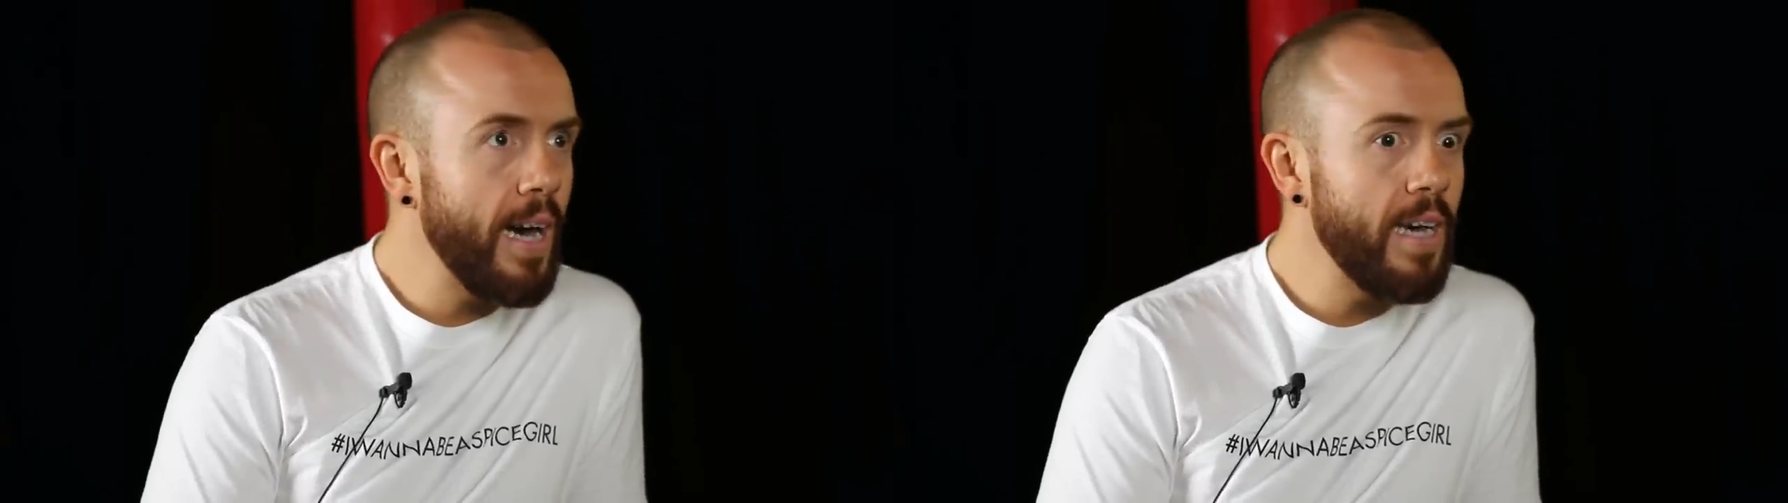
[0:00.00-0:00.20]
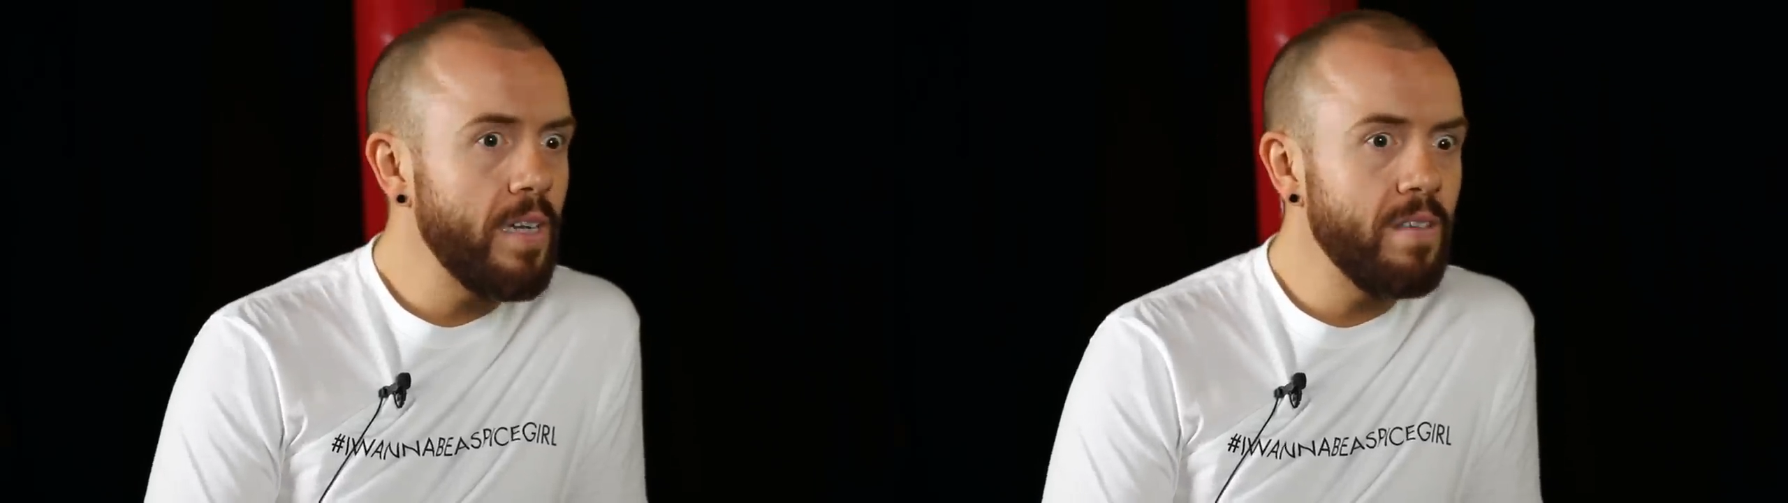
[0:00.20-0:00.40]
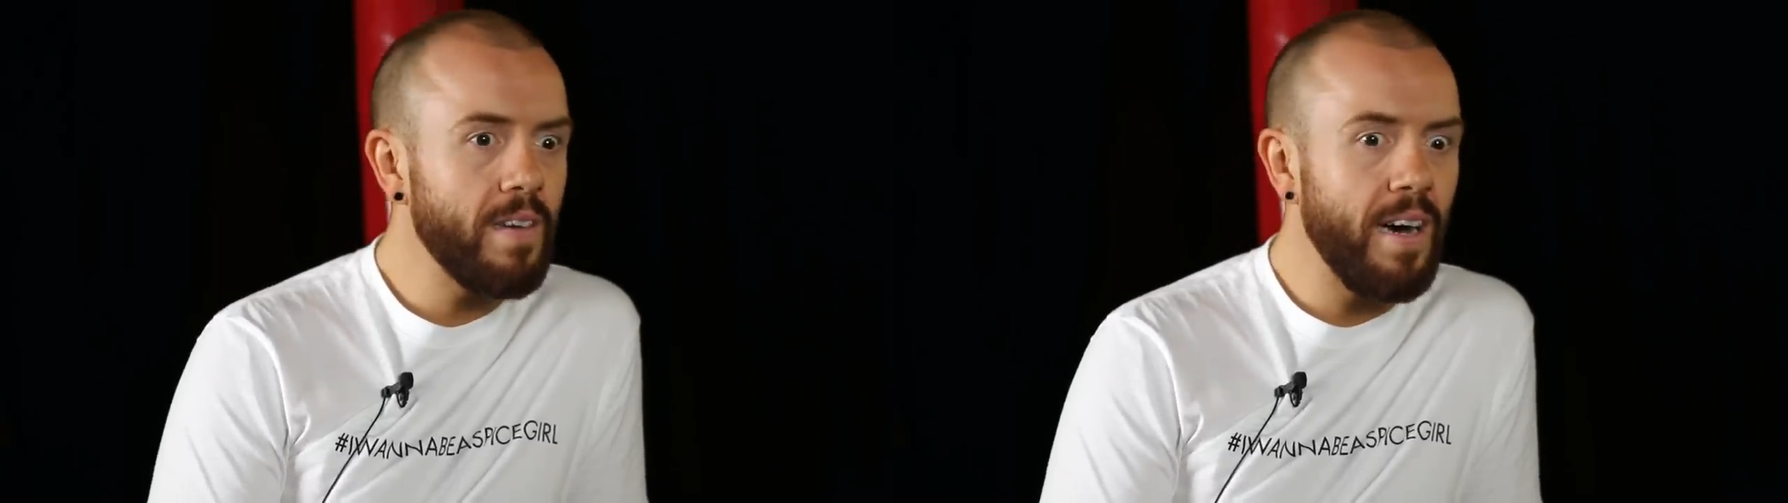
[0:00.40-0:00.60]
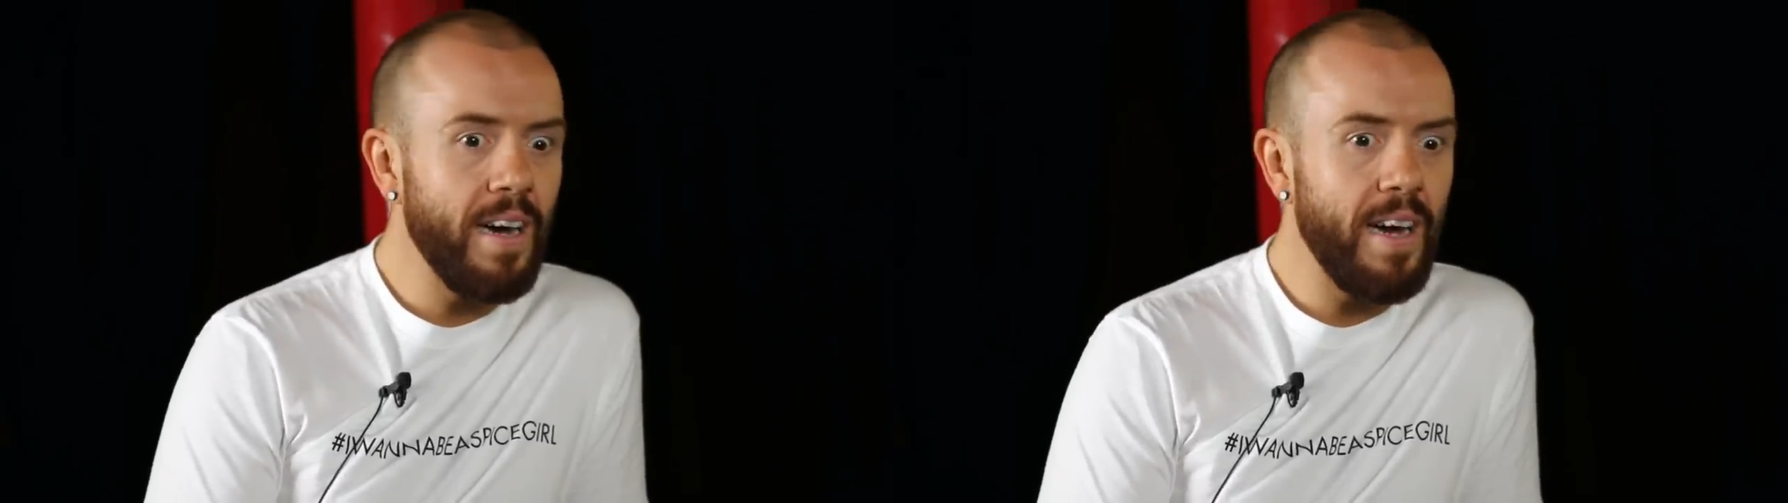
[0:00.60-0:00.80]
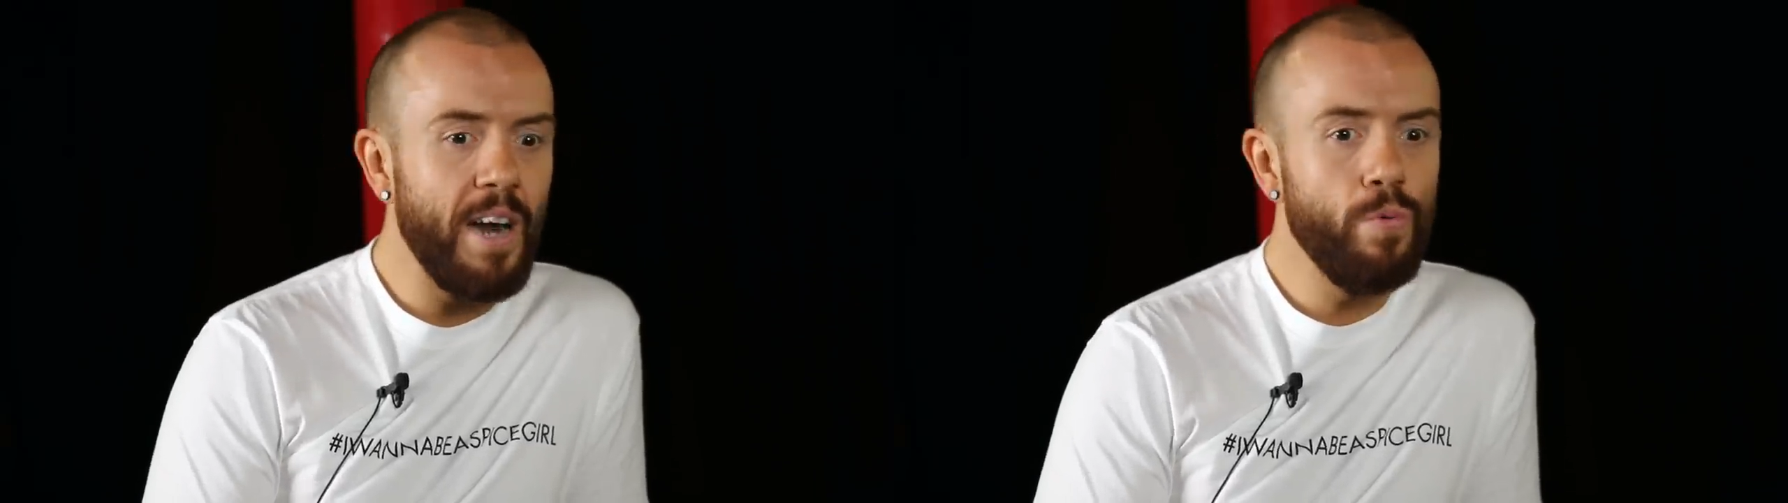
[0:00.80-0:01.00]
and
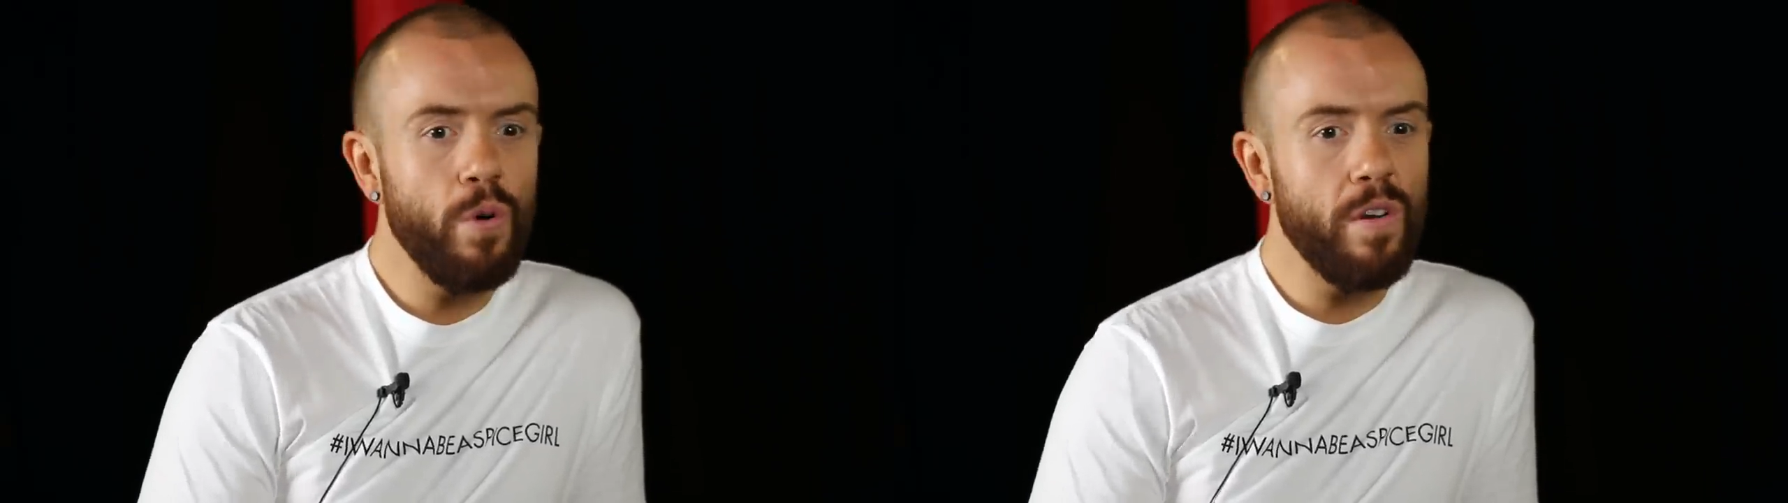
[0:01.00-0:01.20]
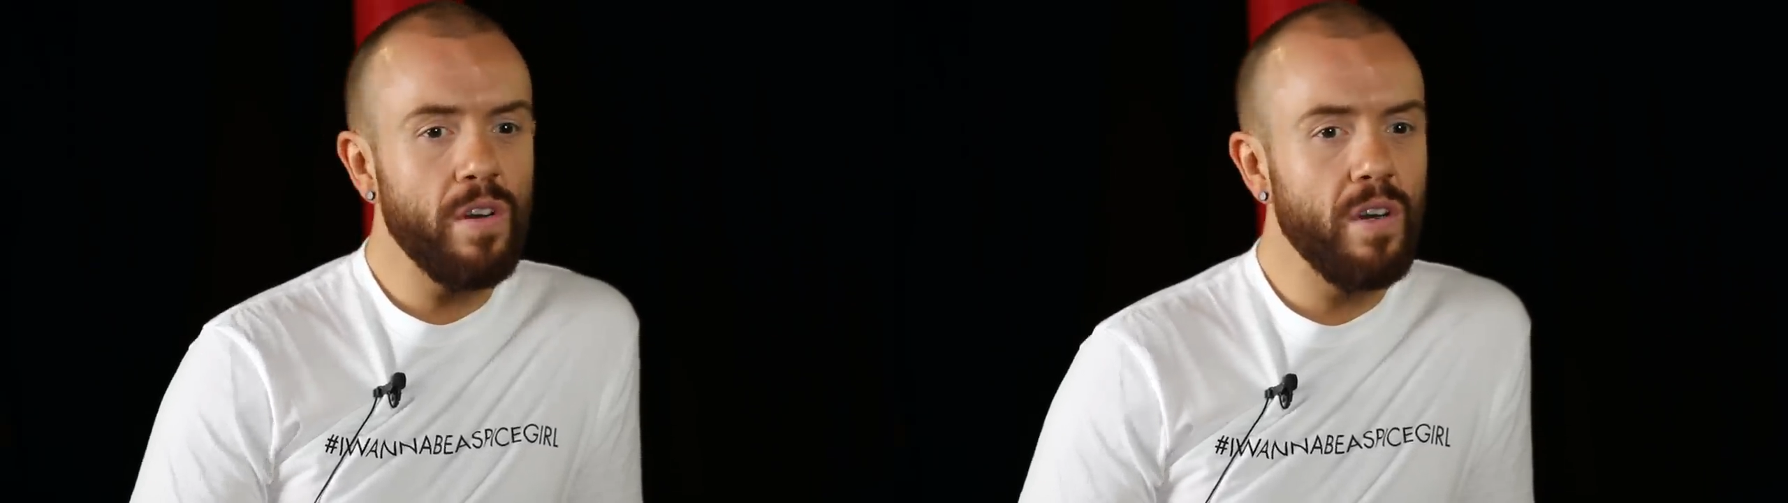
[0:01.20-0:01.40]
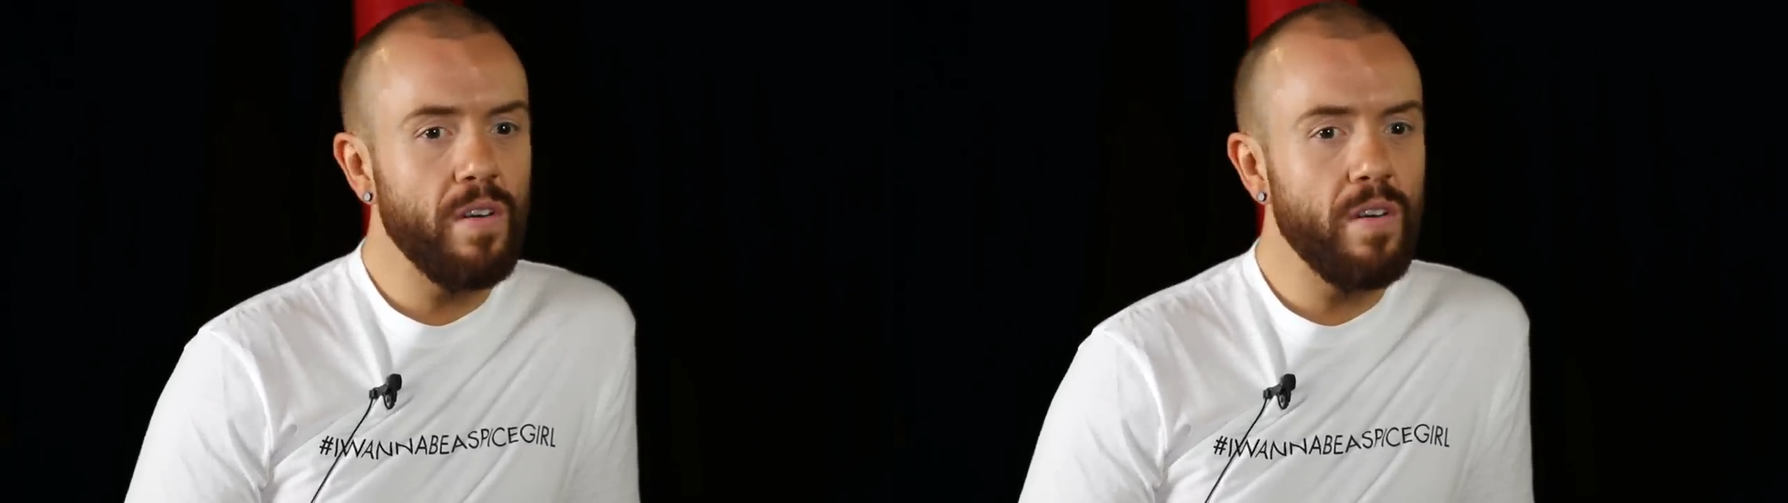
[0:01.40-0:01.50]
I wrote it